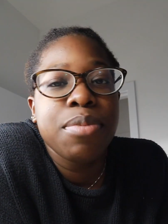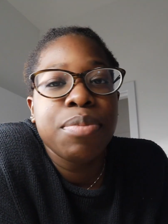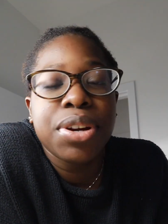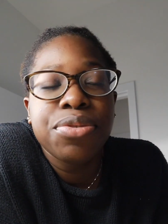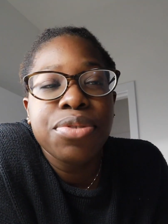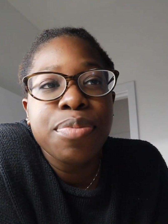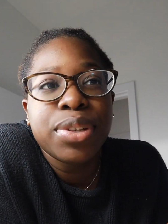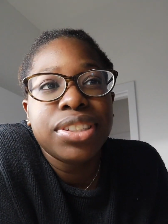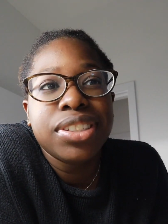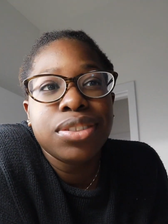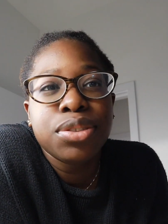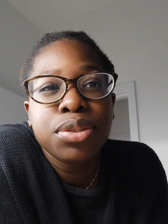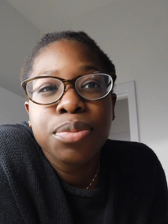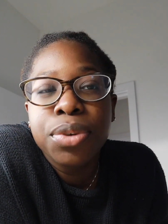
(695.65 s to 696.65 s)
in my room
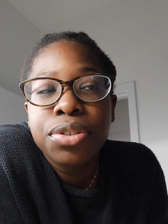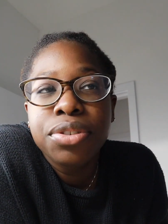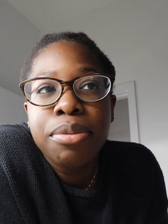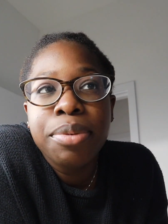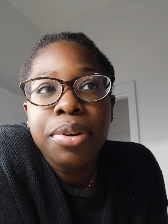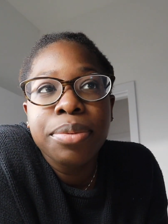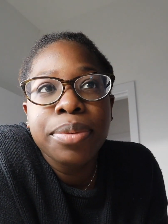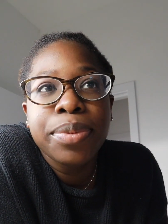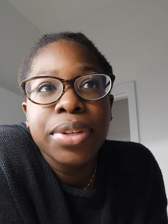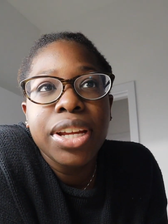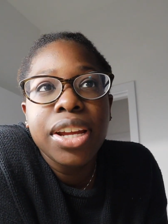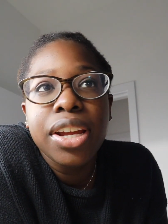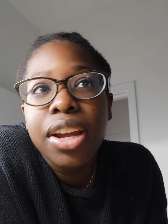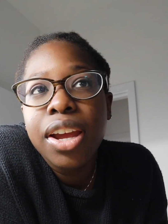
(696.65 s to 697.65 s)
until tomorrow
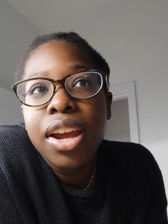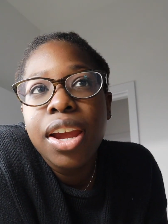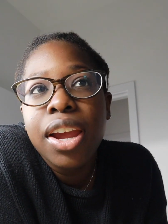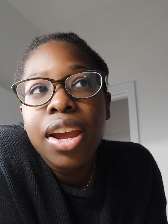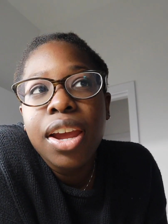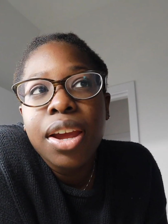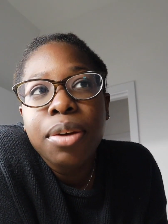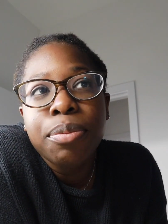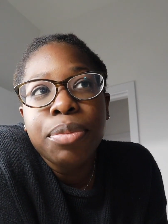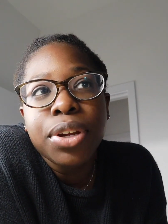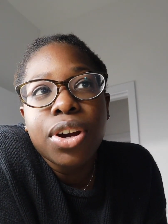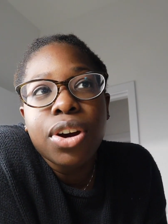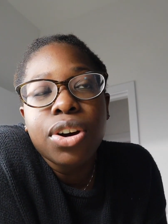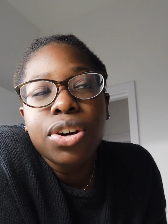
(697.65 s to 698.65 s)
probably,
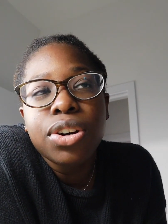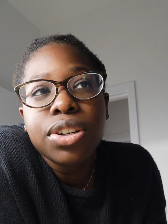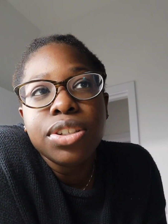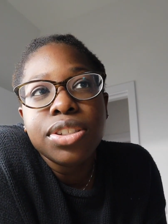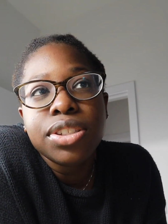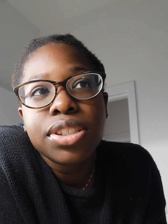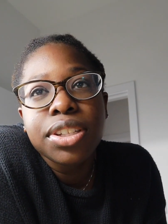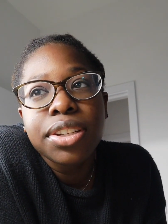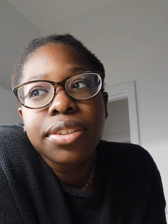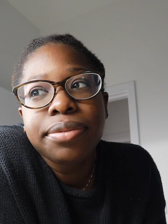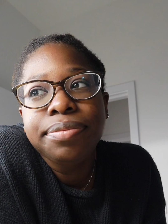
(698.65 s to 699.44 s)
because